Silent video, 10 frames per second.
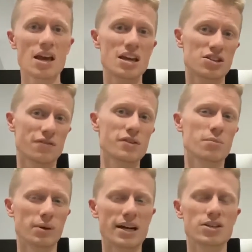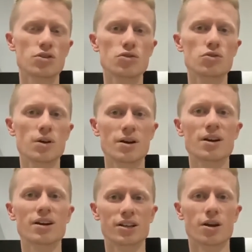So if you're a brand new,
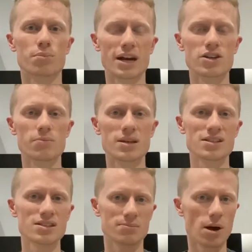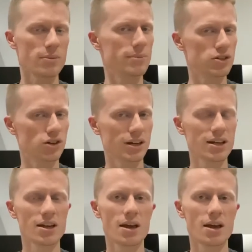you know, brand new business, it might be a bit tricky,